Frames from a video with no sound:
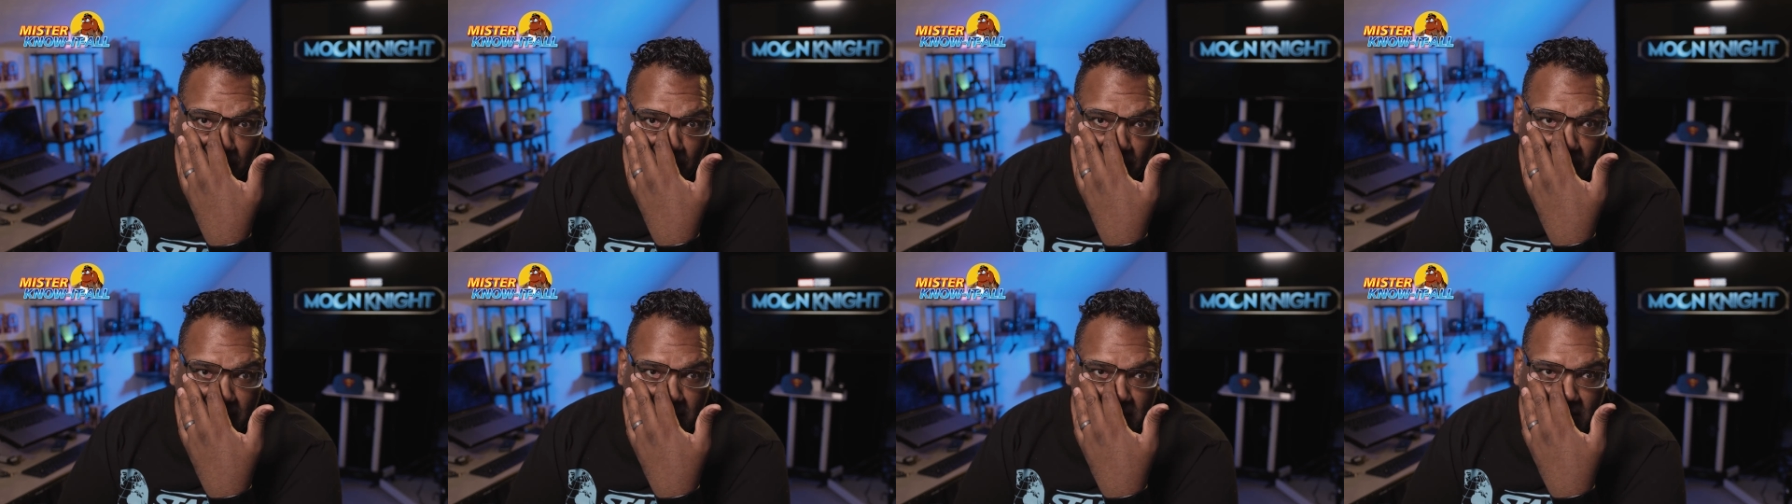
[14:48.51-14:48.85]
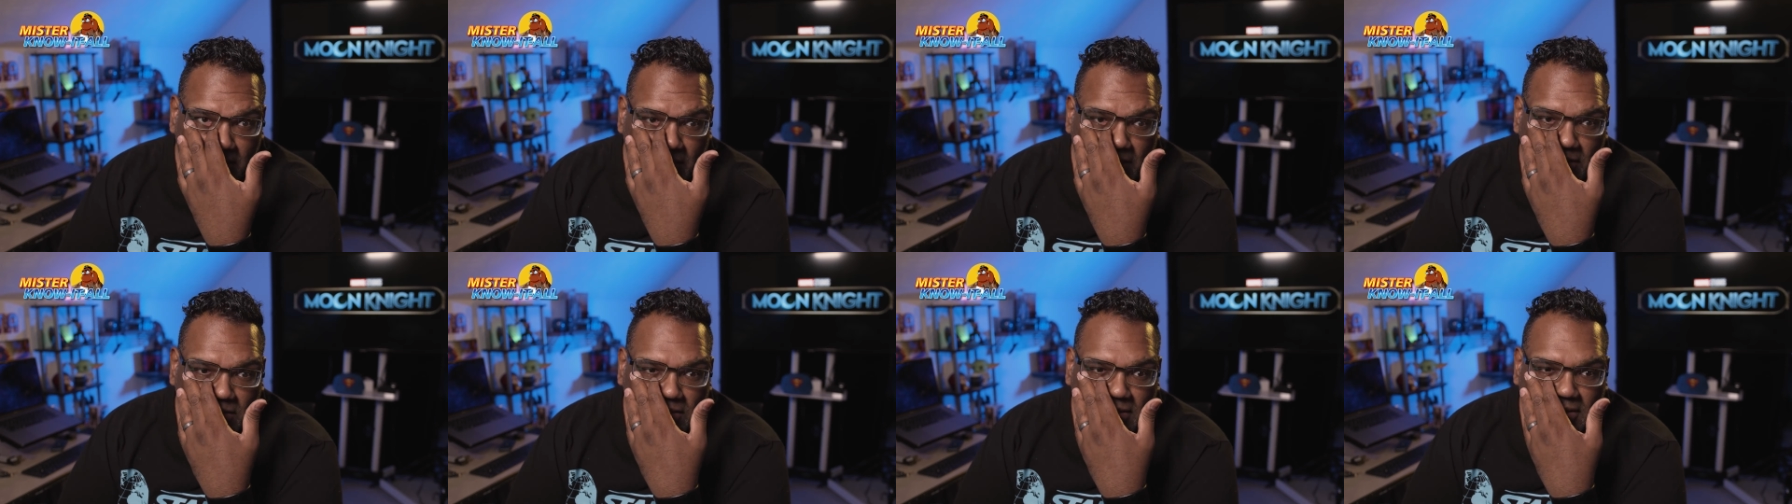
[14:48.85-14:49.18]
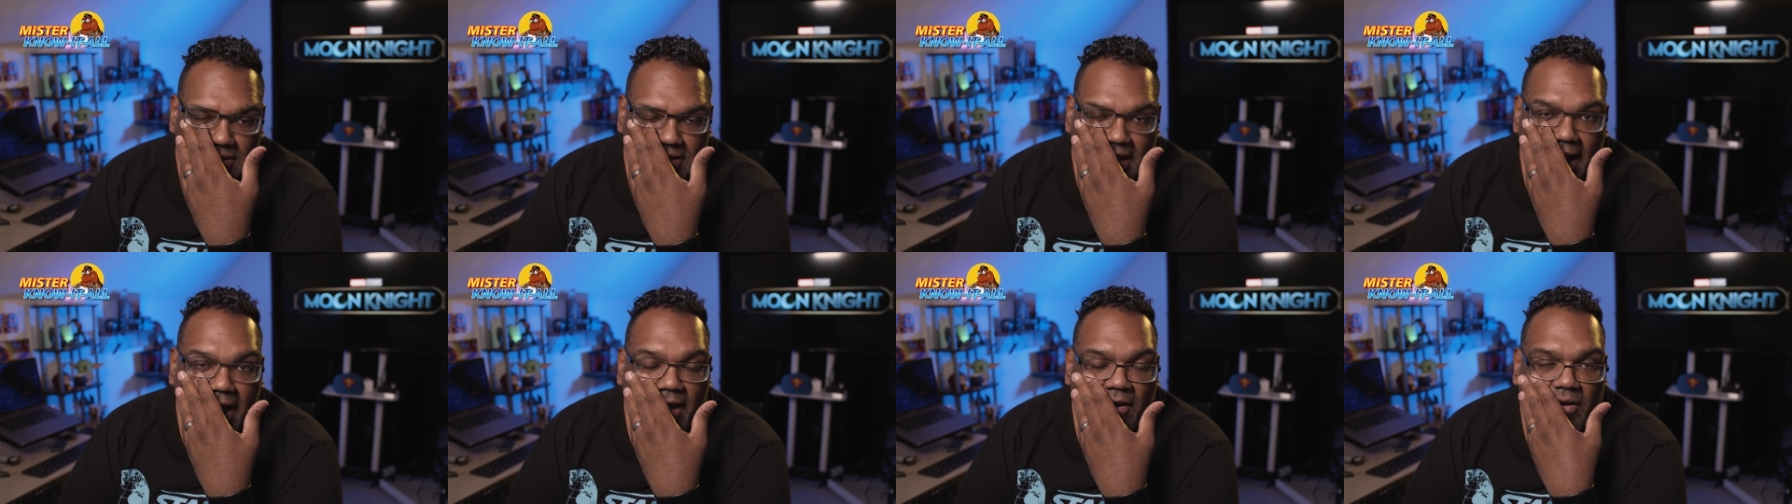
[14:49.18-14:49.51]
his little
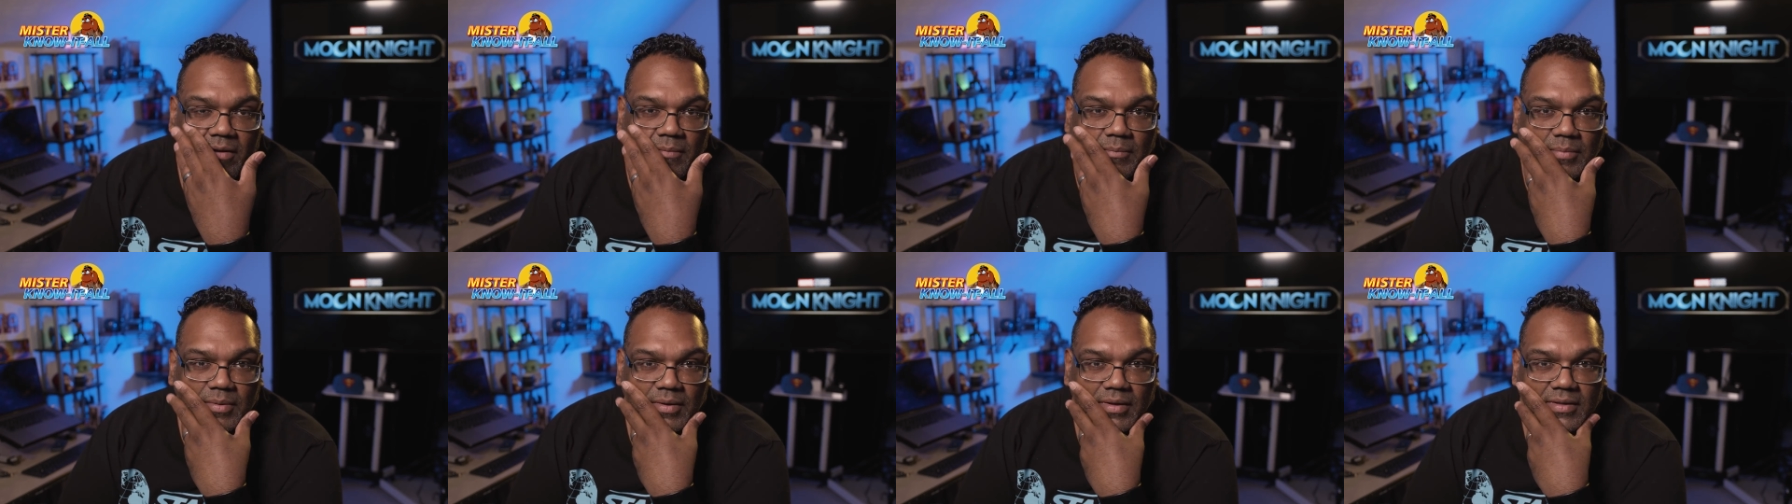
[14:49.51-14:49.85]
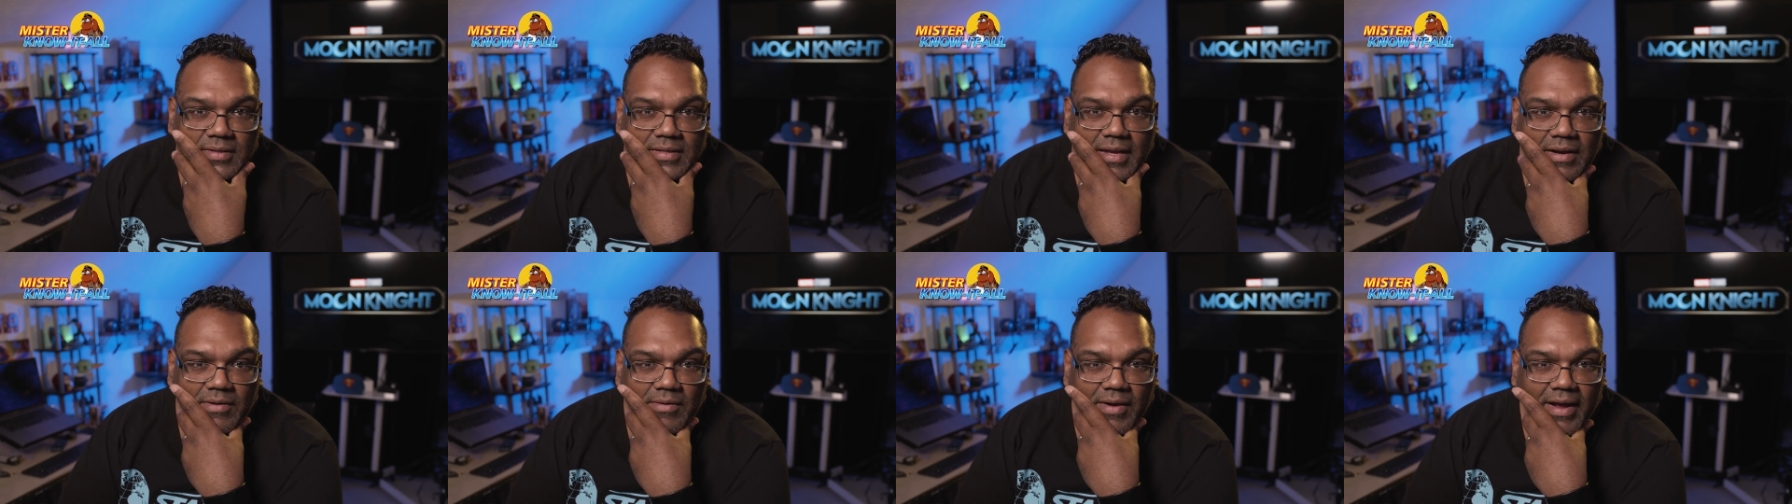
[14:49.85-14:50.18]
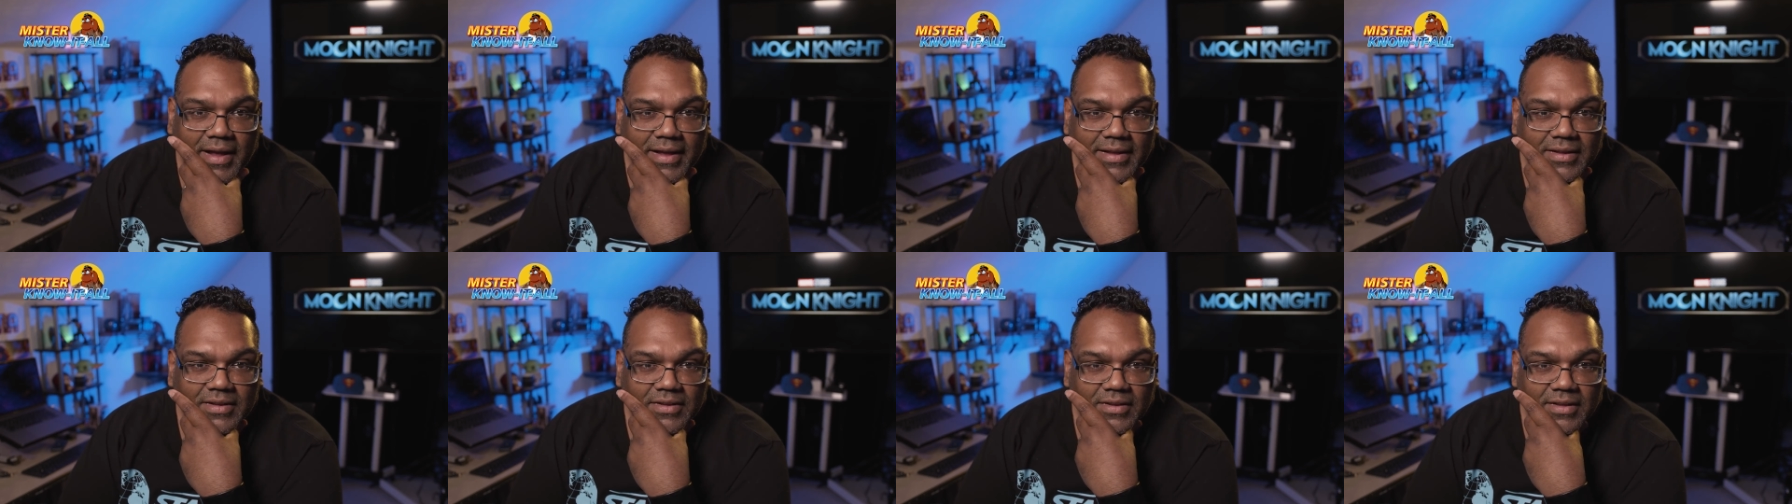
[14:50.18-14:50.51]
scarab, is that
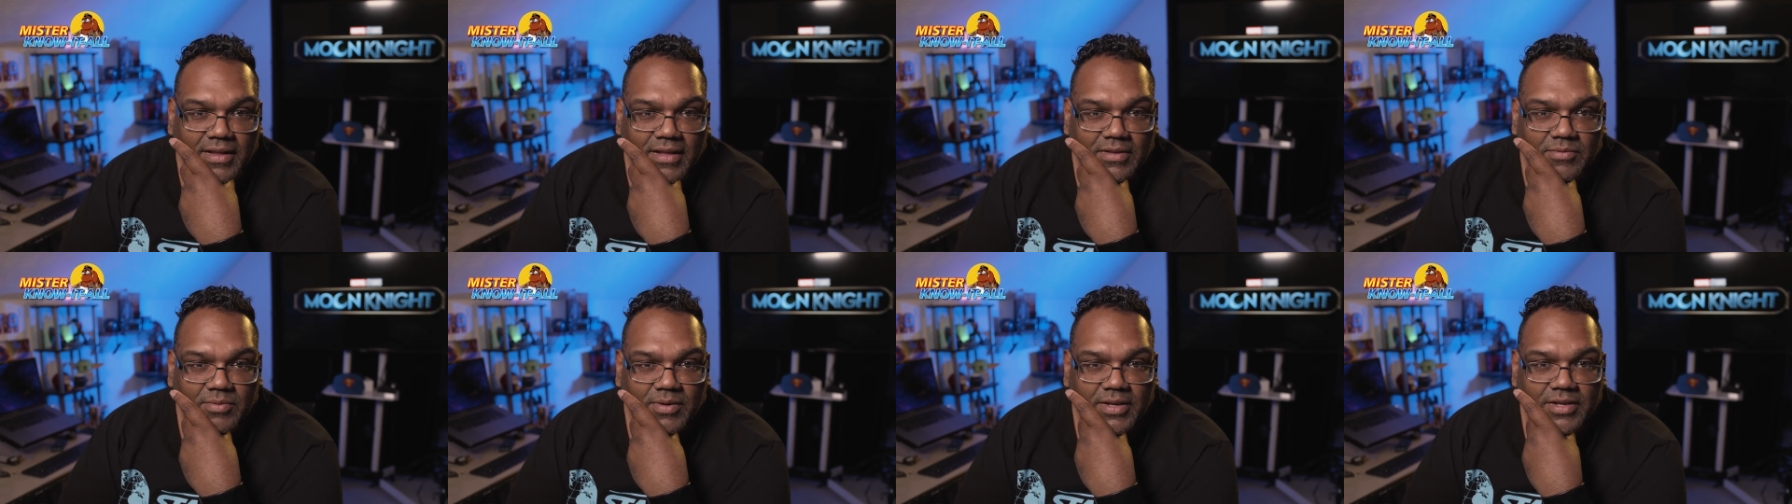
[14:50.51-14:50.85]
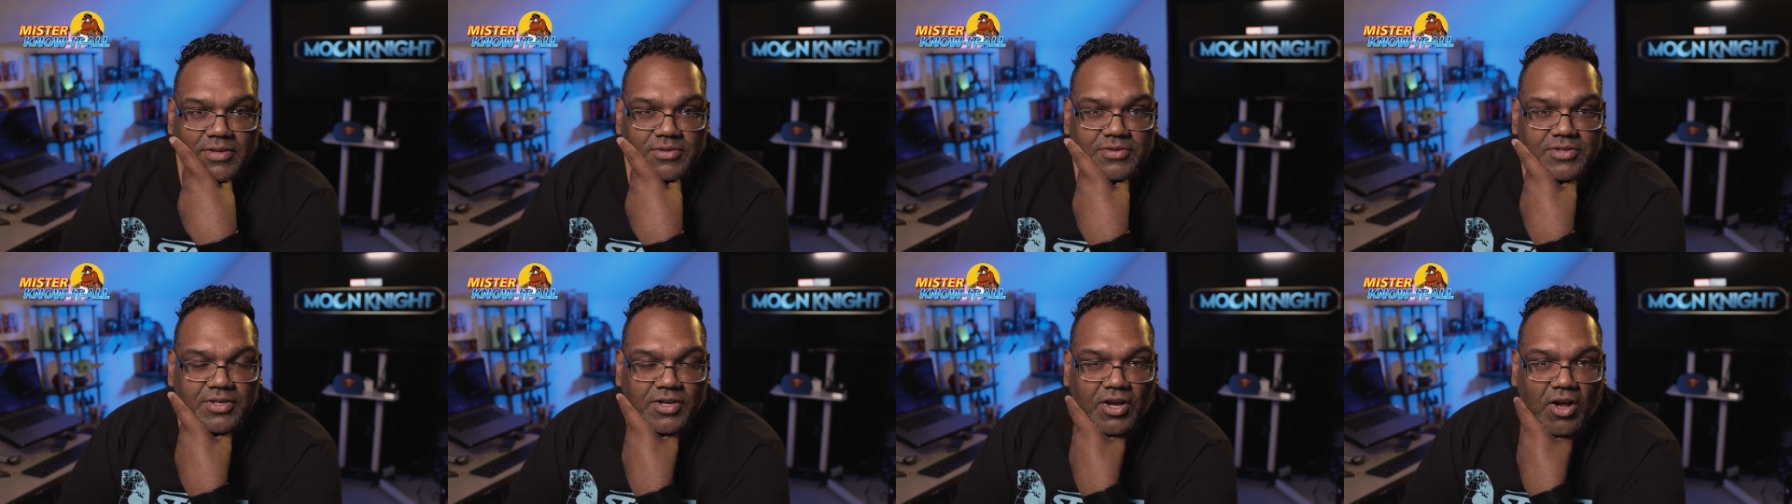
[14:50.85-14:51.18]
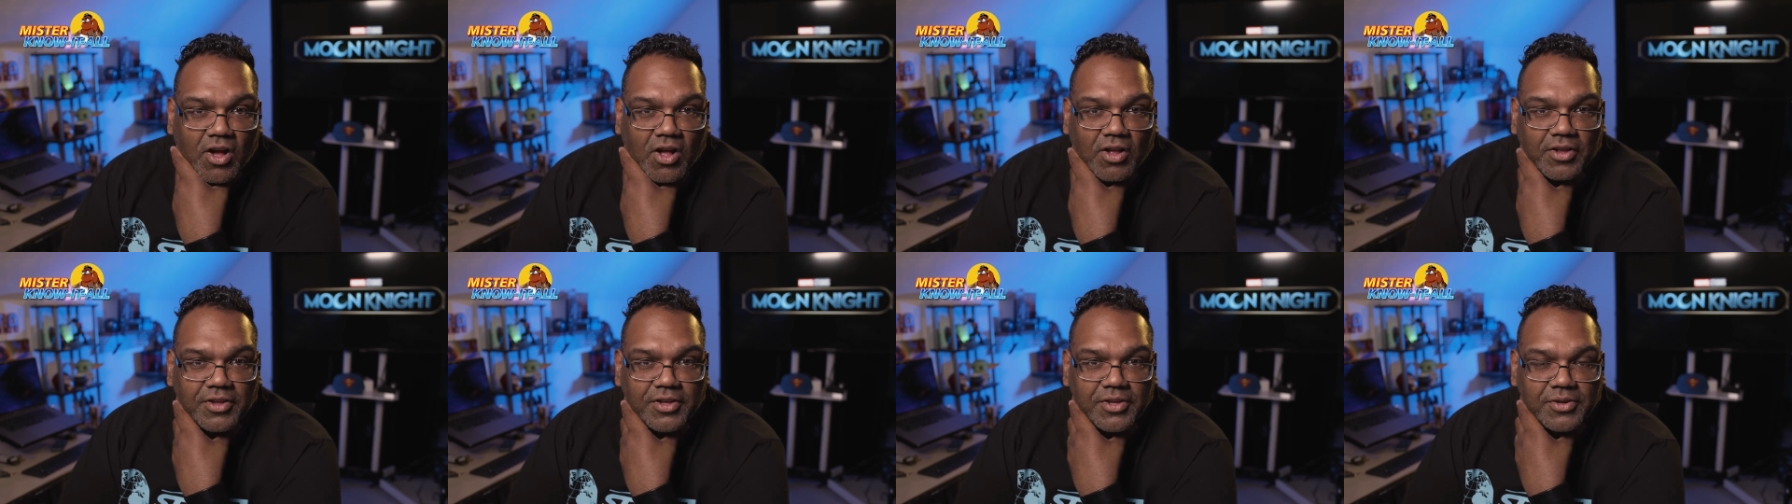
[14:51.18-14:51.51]
right? Yeah, that's what he used to
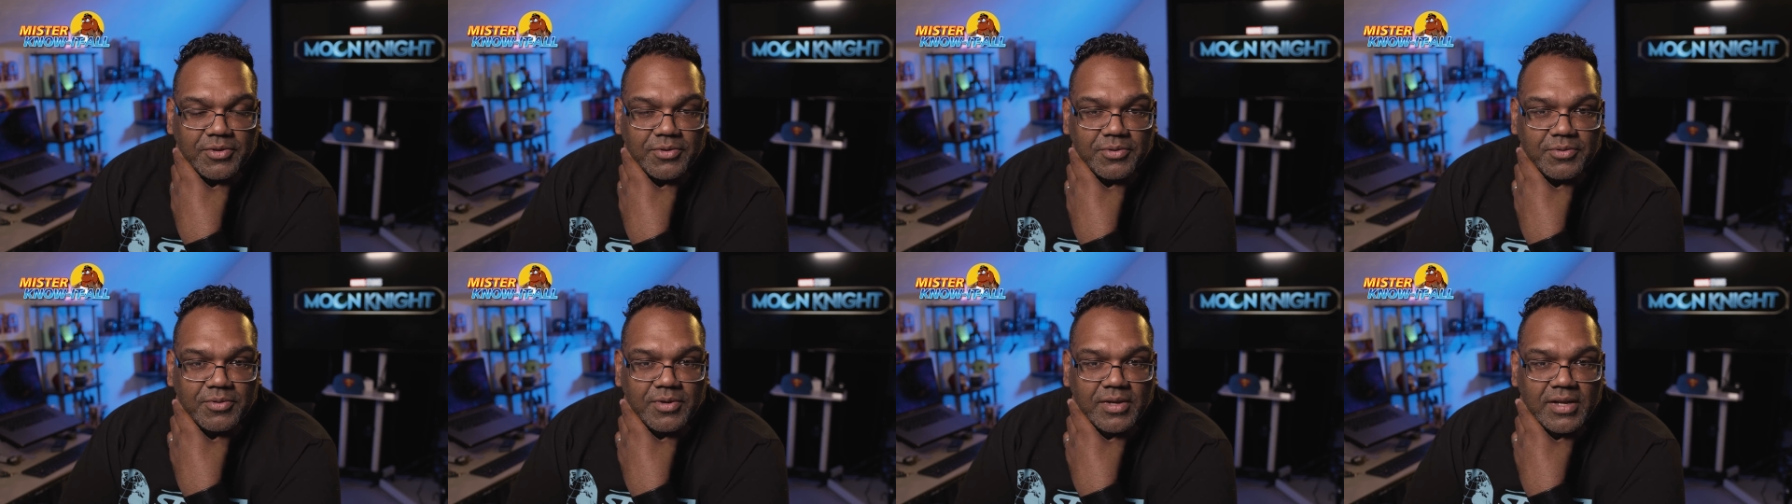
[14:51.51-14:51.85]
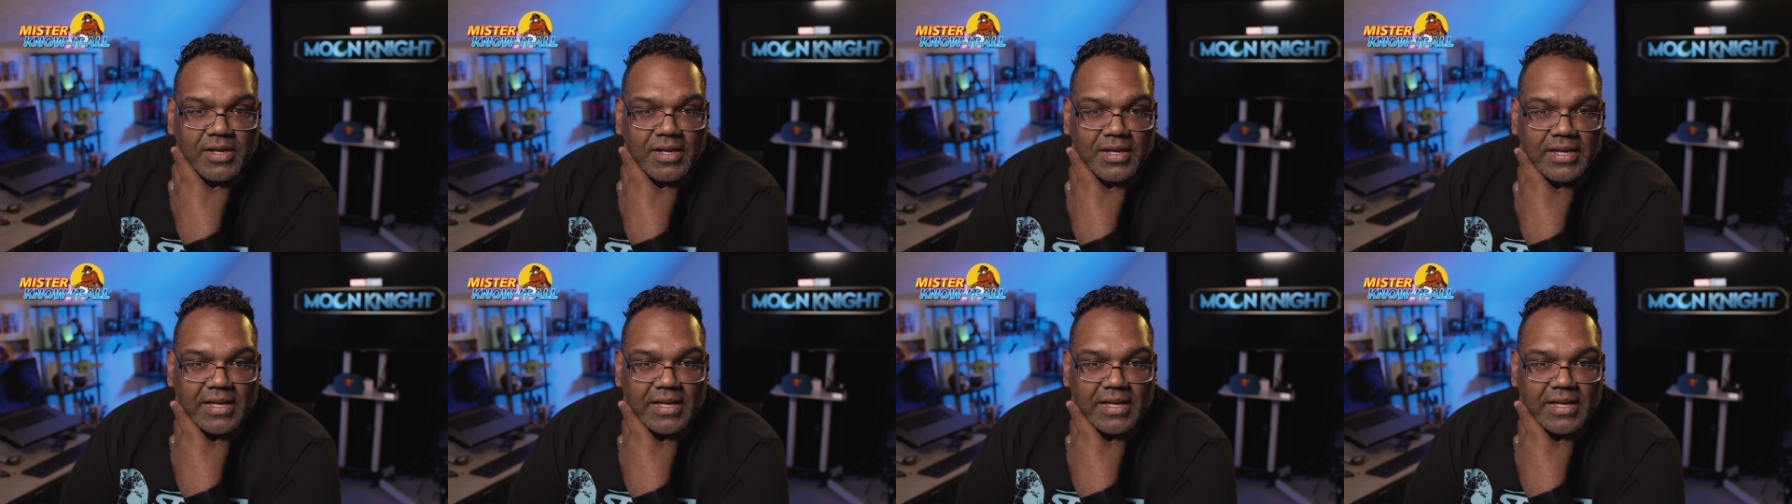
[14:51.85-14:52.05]
call you.